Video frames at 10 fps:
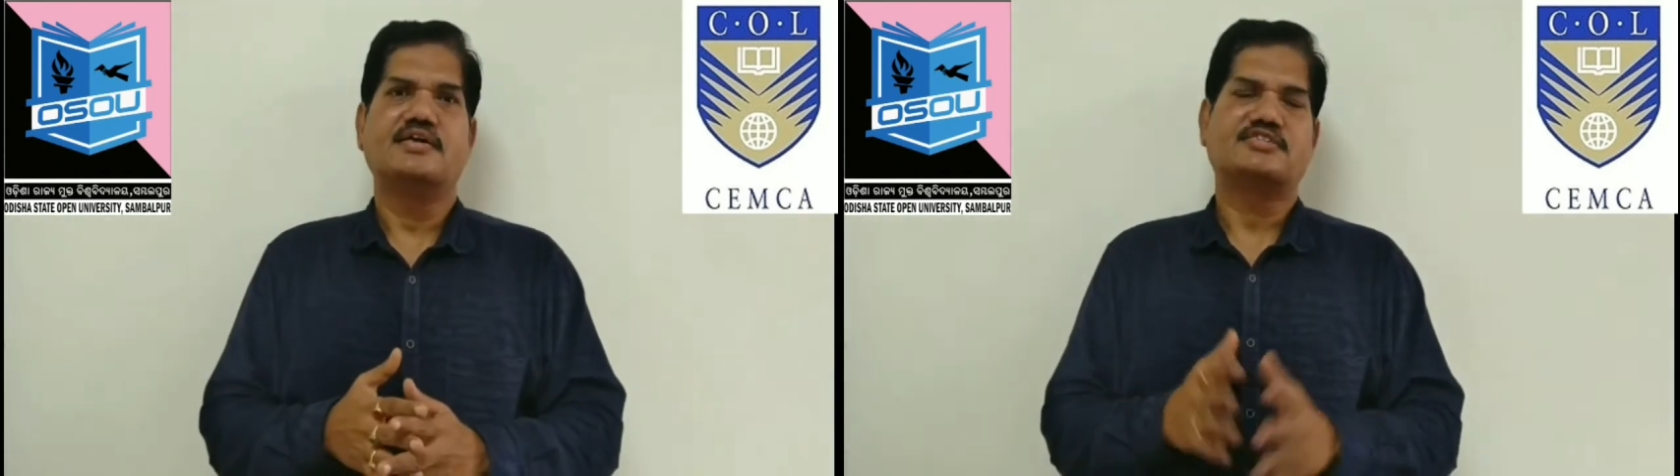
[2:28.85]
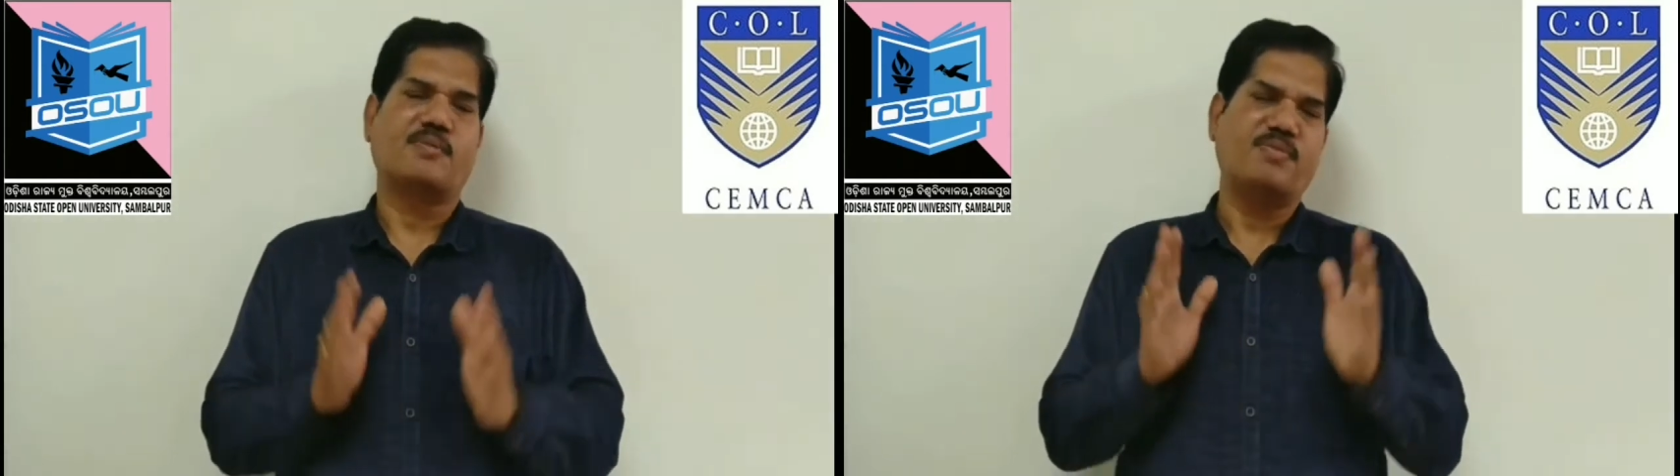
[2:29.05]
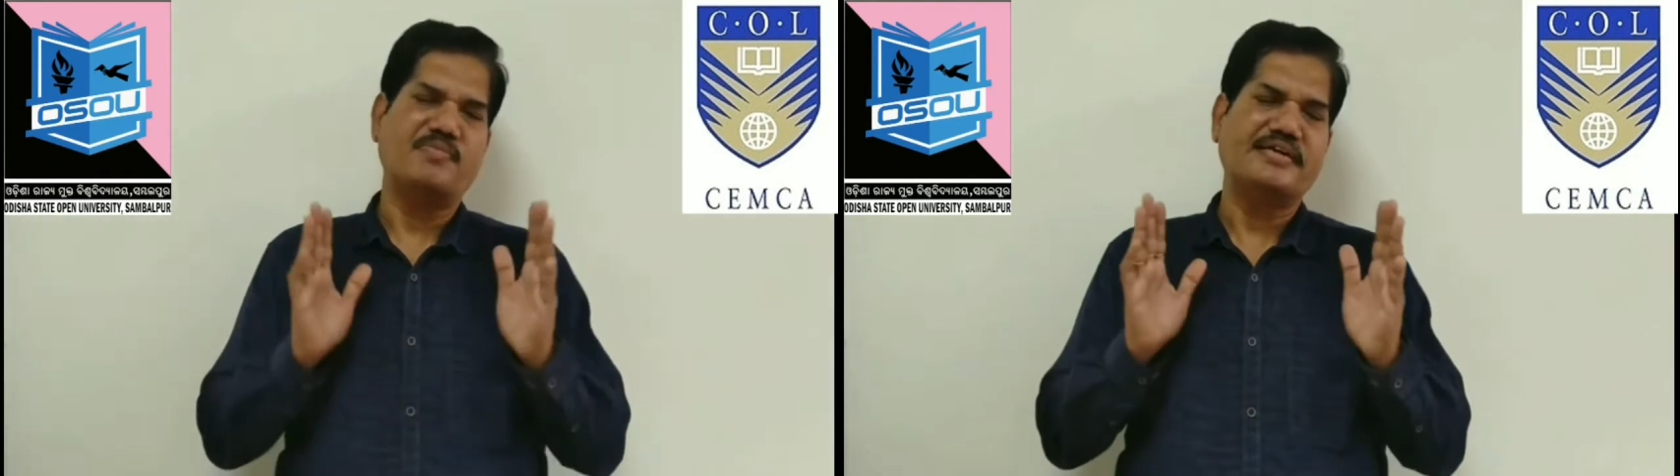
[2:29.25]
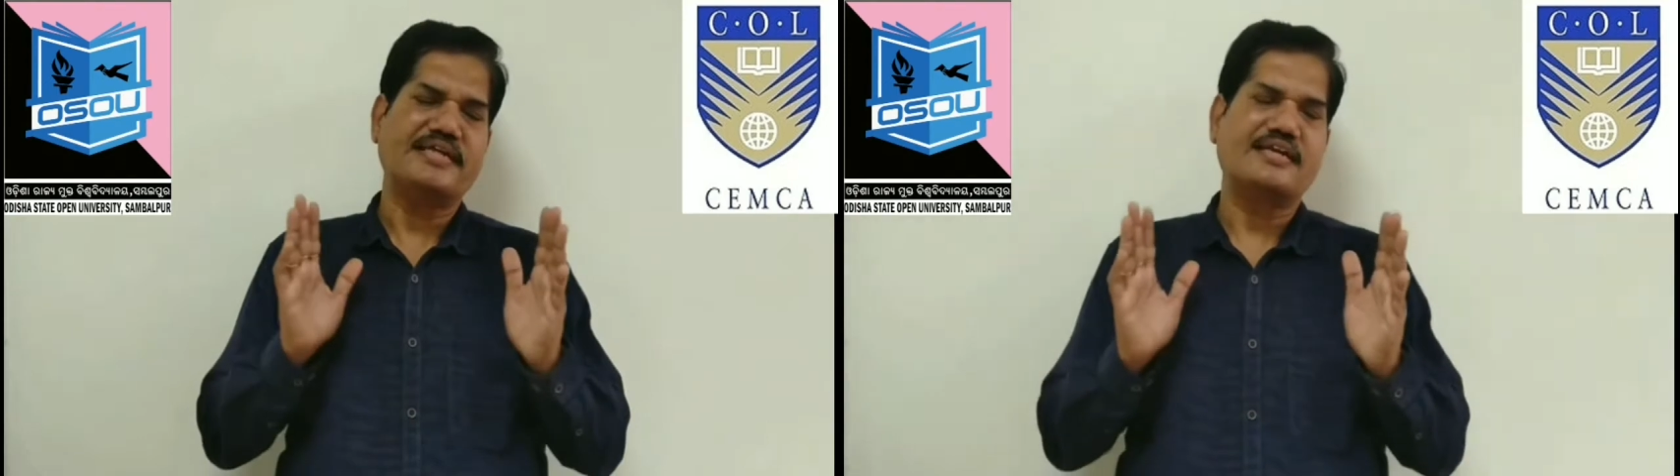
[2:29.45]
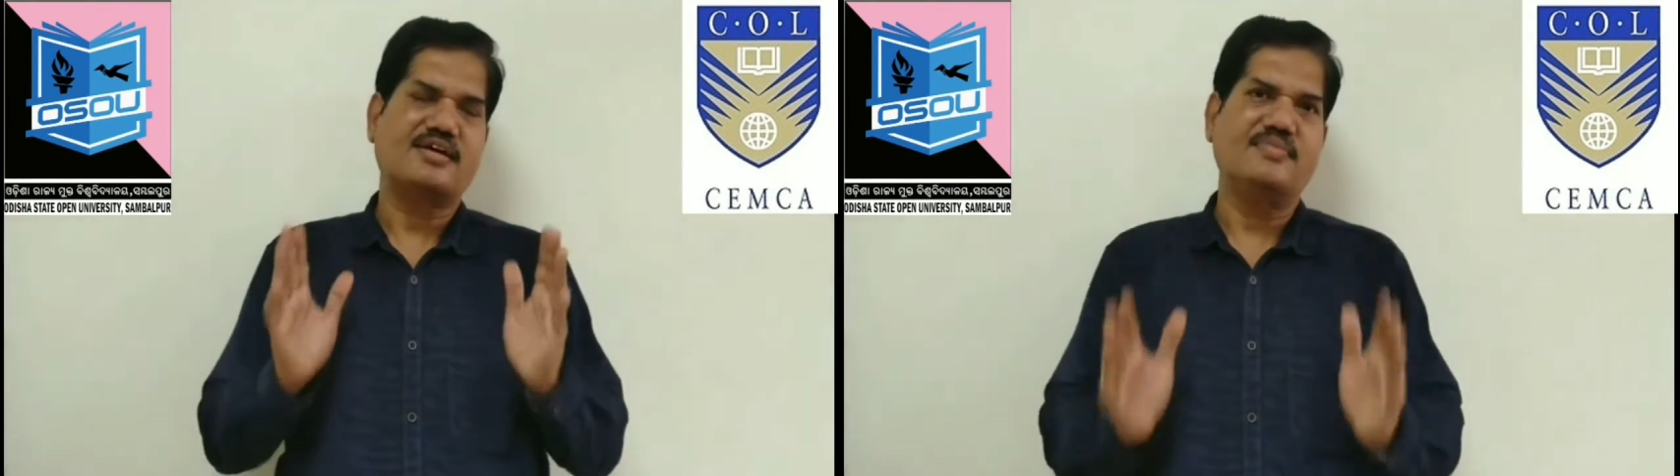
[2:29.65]

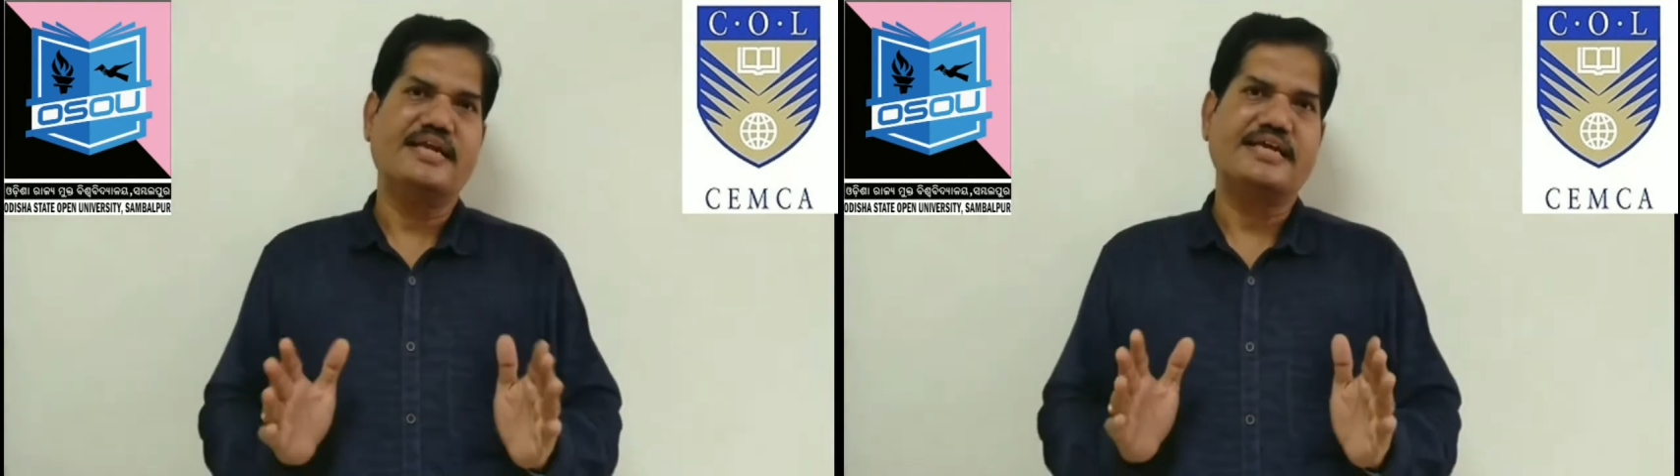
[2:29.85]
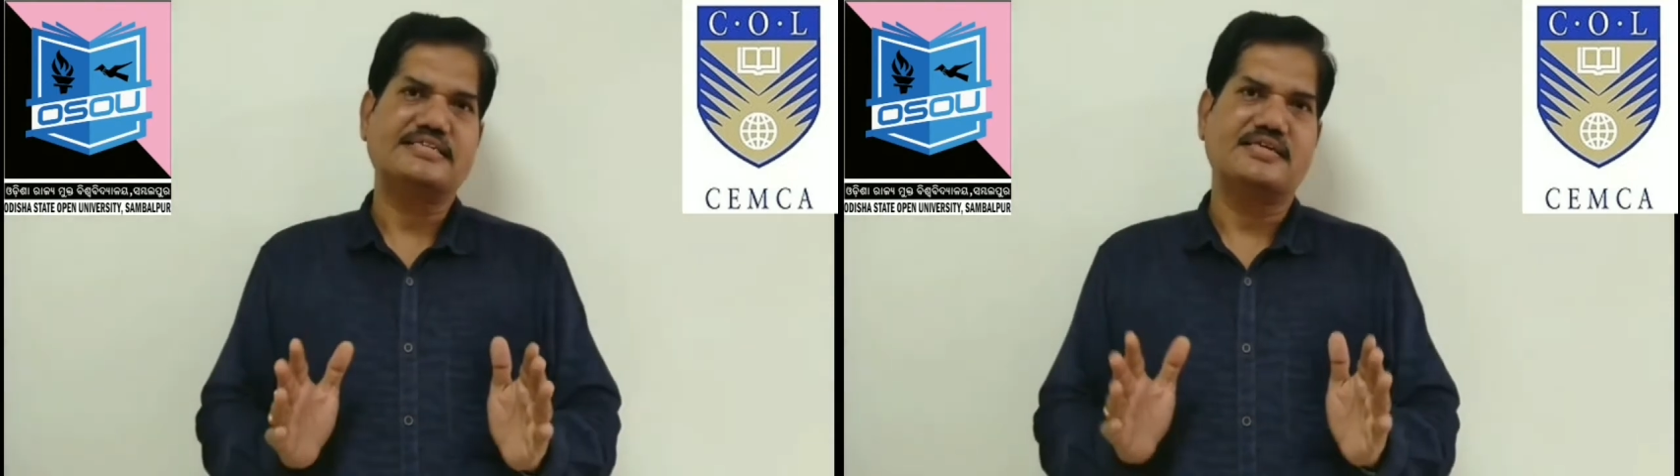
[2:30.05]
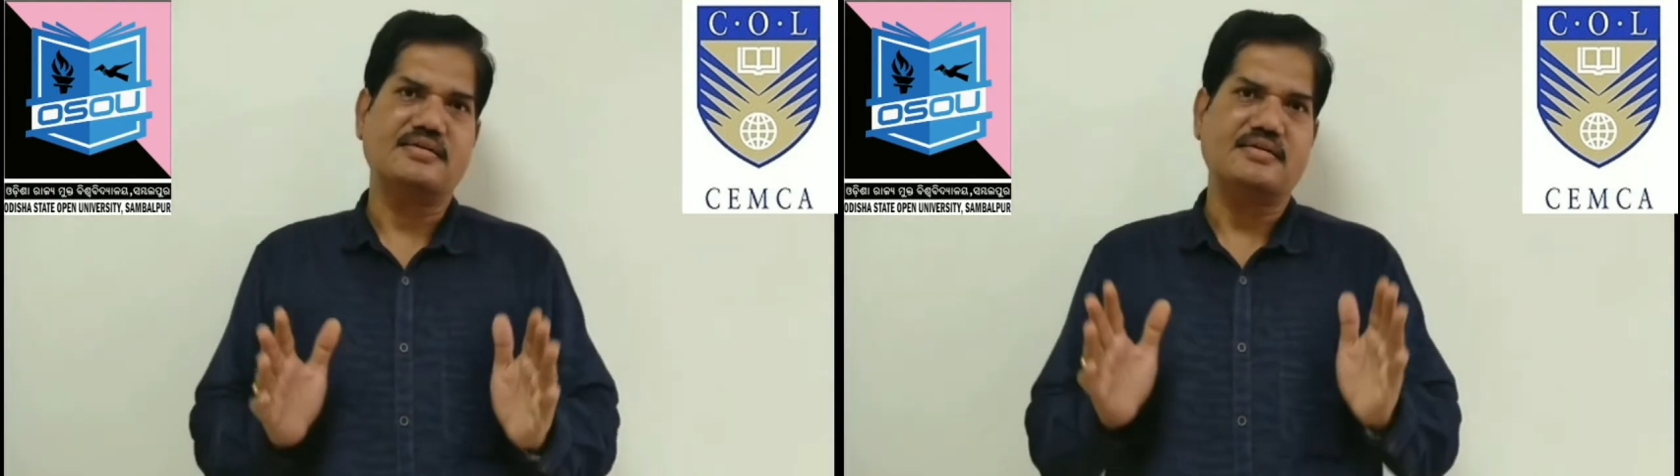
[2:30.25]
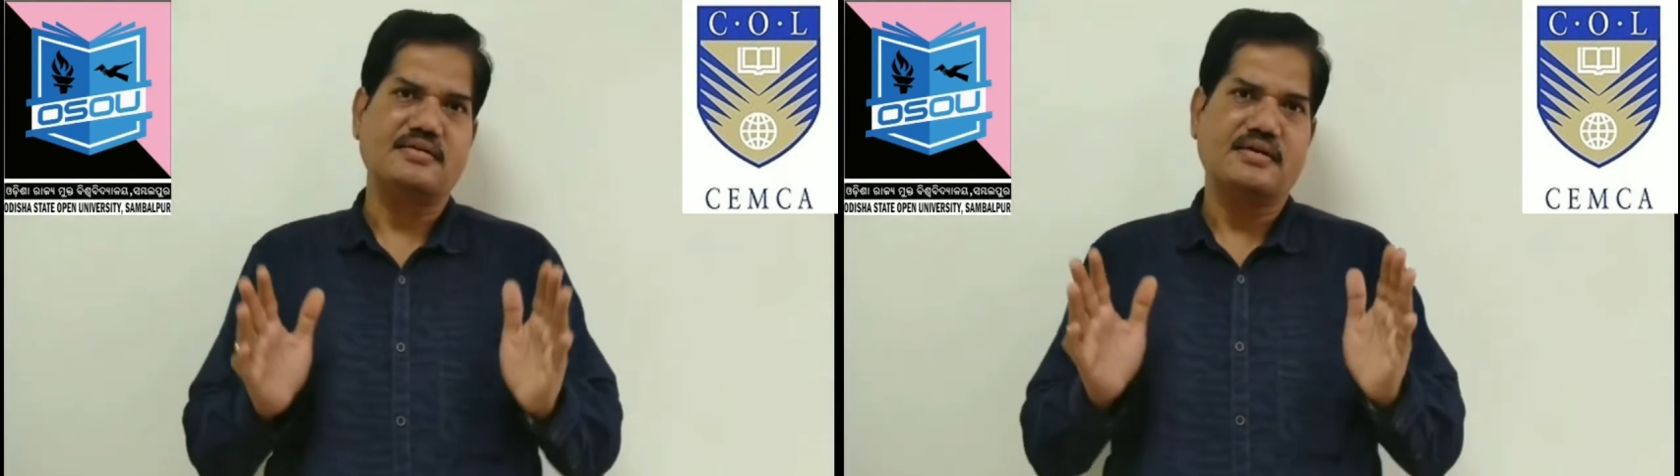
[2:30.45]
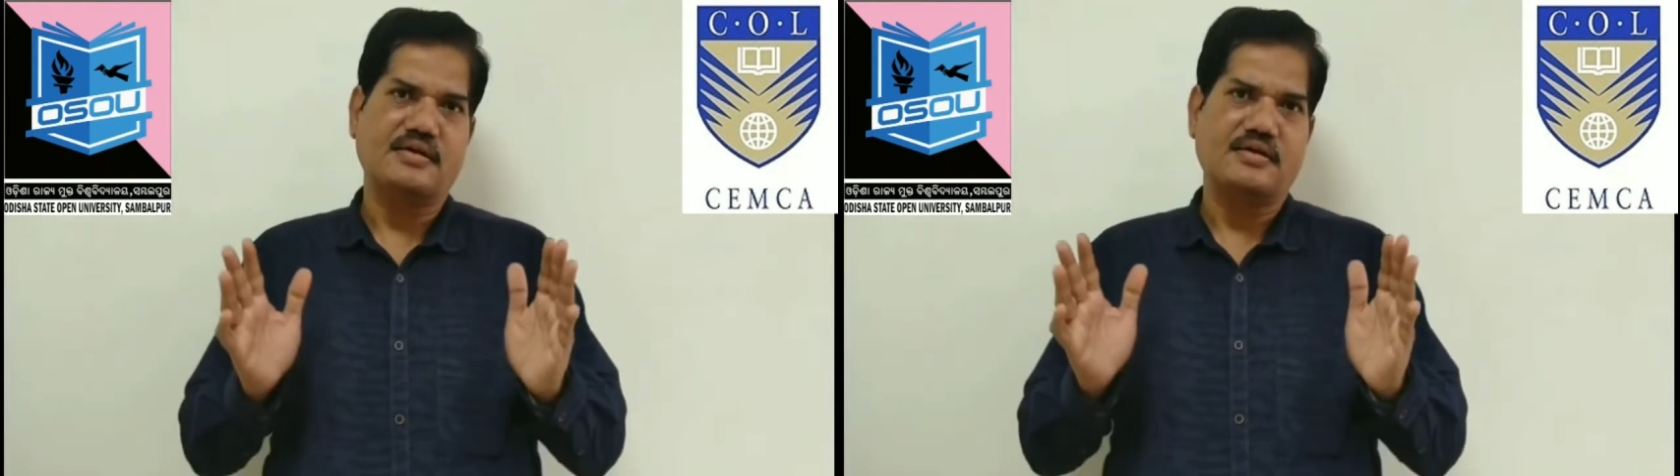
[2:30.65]
Supplemental communication